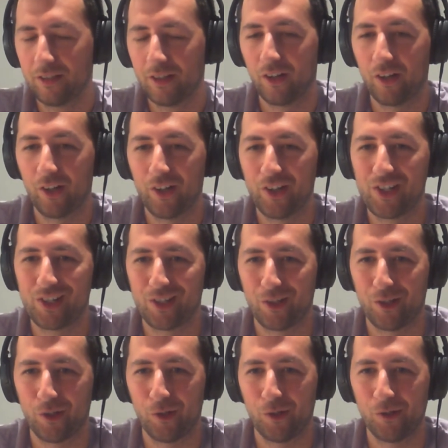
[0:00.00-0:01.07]

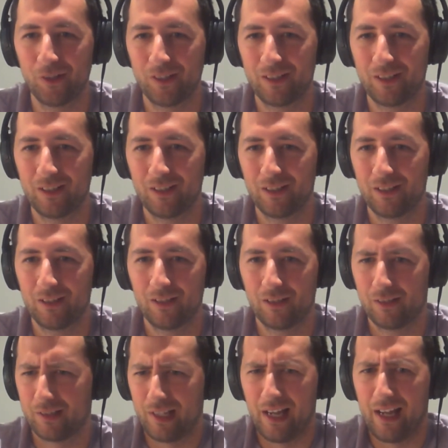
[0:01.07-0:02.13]
So,
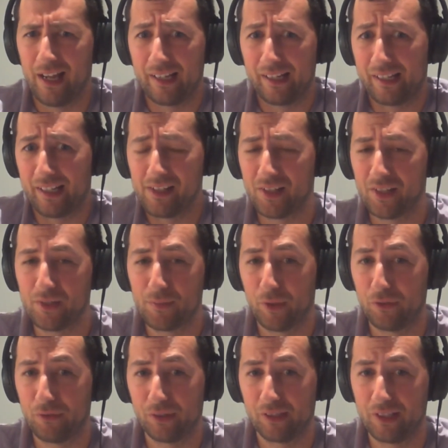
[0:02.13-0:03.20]
yeah, I guess it's
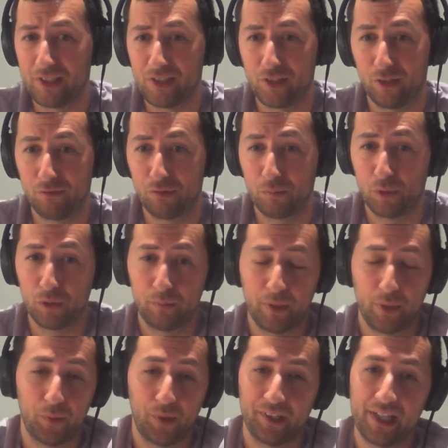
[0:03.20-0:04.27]
perfectly solvable,
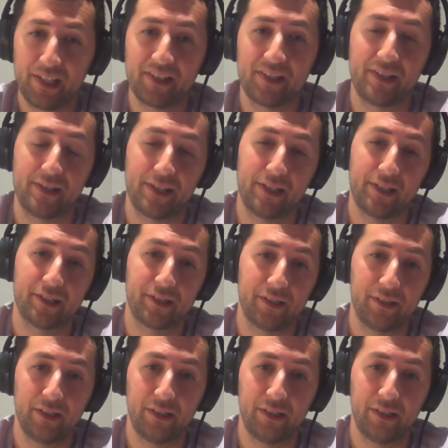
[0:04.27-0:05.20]
but we're yet to see it.